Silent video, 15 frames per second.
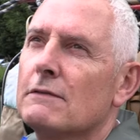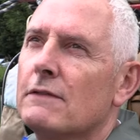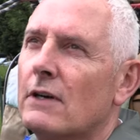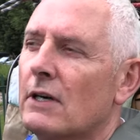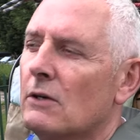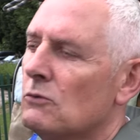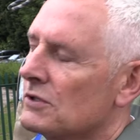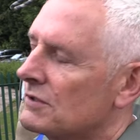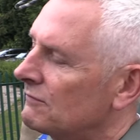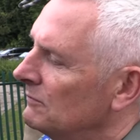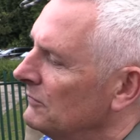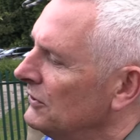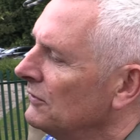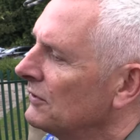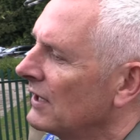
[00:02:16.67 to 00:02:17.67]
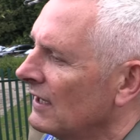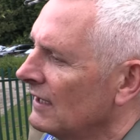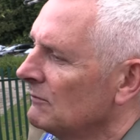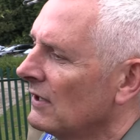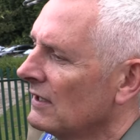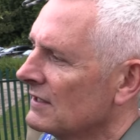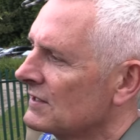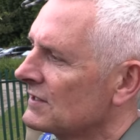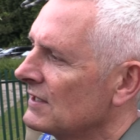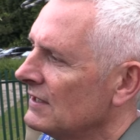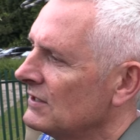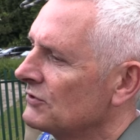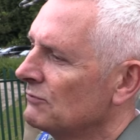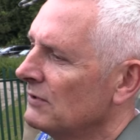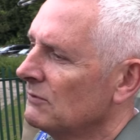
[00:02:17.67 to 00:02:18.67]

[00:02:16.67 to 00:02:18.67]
far I was from the UK by this stage.